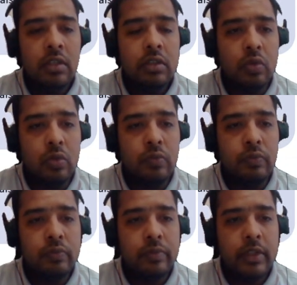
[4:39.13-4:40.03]
So
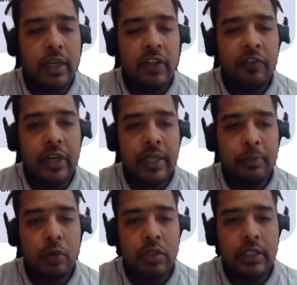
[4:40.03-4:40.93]
the different
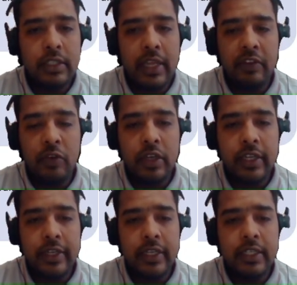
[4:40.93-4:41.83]
approach is like for
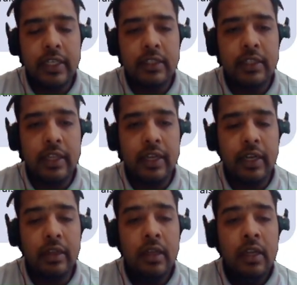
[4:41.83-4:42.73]
credit risk, there
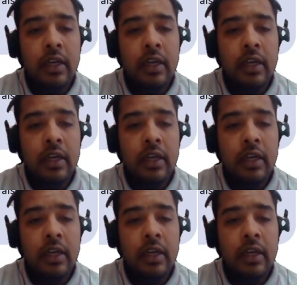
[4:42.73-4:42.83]
are